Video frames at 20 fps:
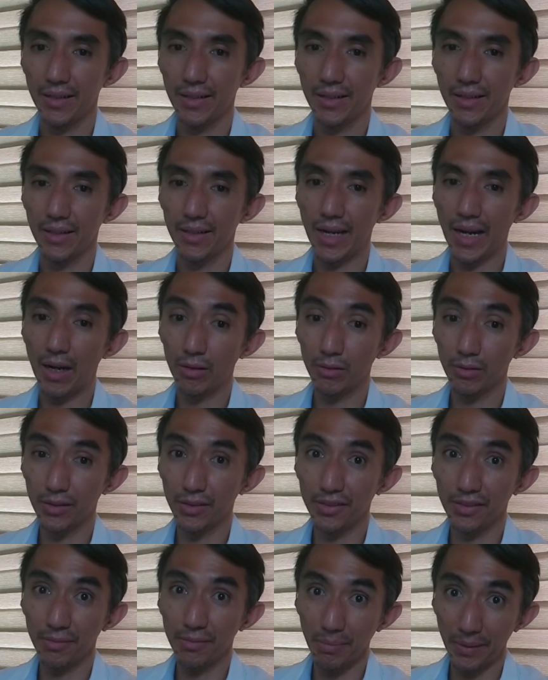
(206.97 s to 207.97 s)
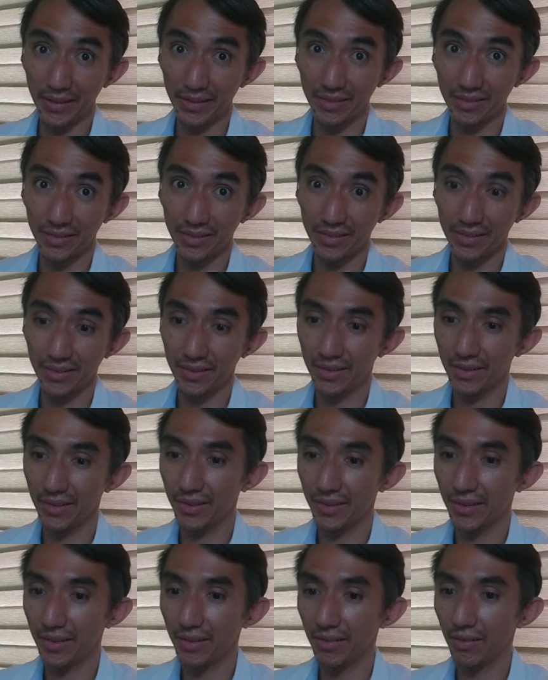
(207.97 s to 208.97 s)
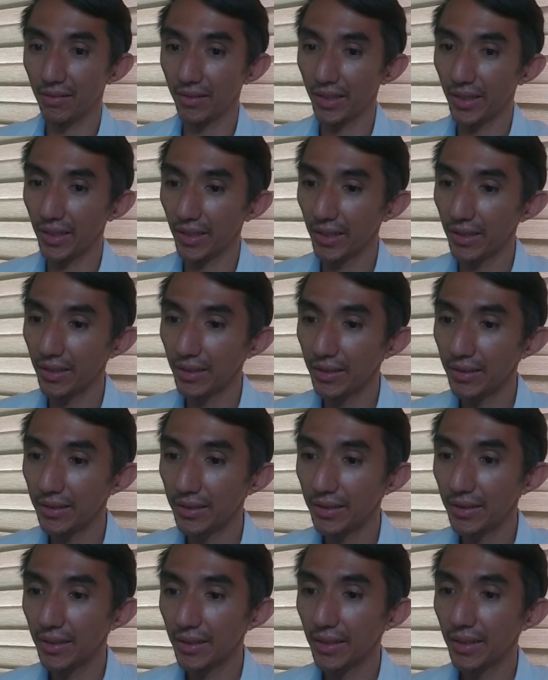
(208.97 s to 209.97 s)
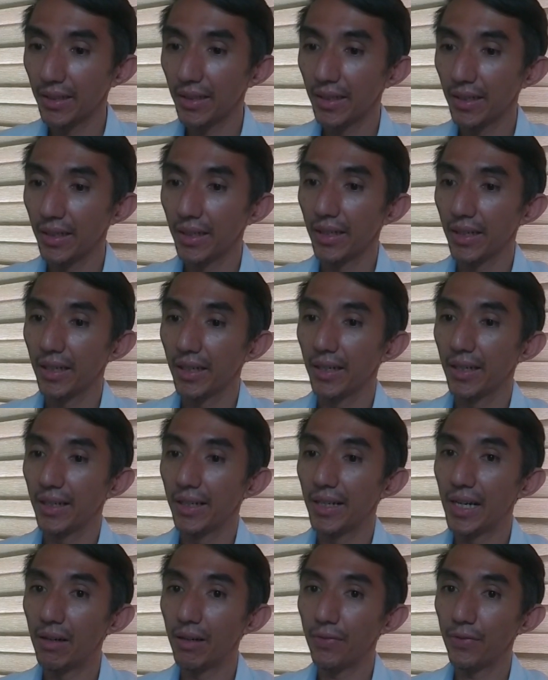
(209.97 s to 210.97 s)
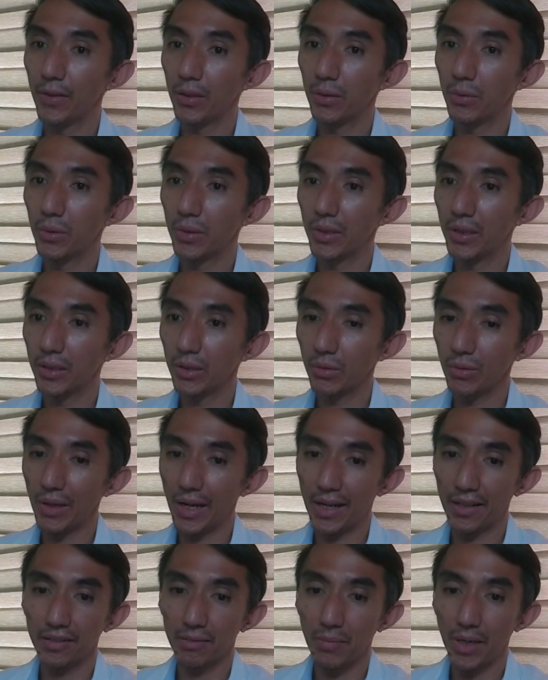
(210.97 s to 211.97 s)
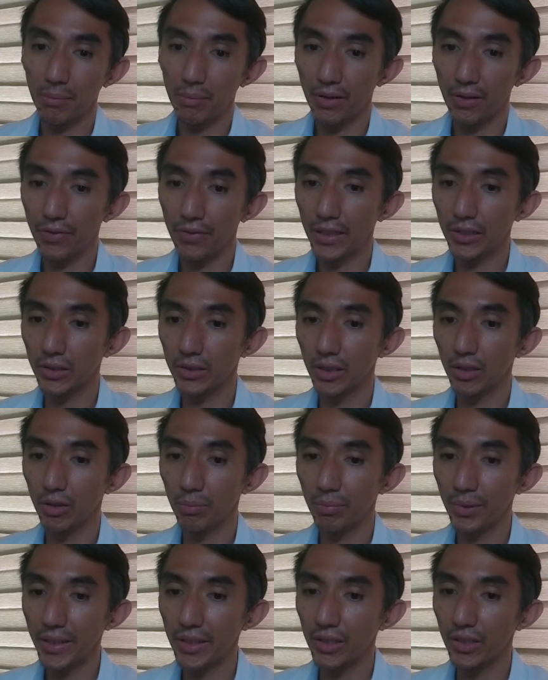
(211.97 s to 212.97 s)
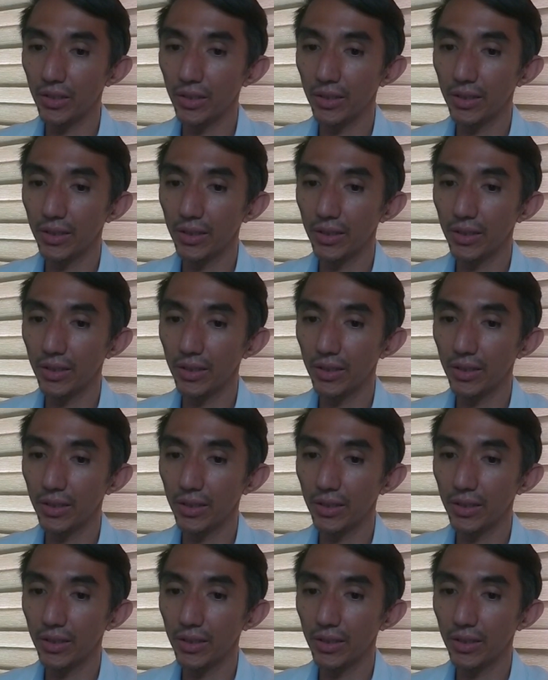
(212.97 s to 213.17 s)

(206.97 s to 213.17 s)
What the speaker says: outer space. Okay? Now, if you were to ask my professional opinion,